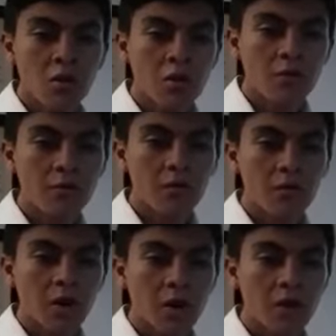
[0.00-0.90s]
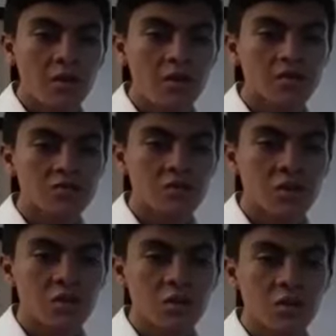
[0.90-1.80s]
of
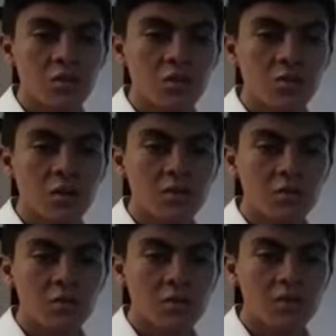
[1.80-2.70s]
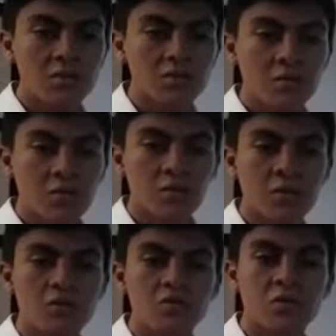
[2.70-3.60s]
high-strength concrete beams
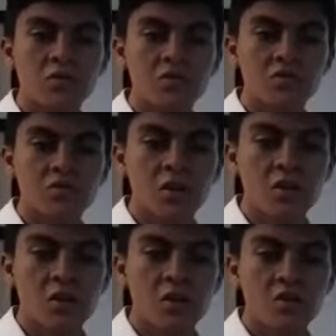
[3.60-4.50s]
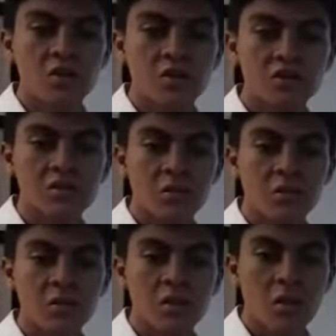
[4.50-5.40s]
refers with strain hardening
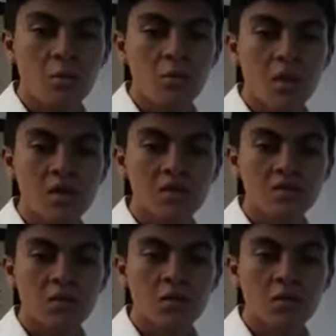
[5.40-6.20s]
cement-based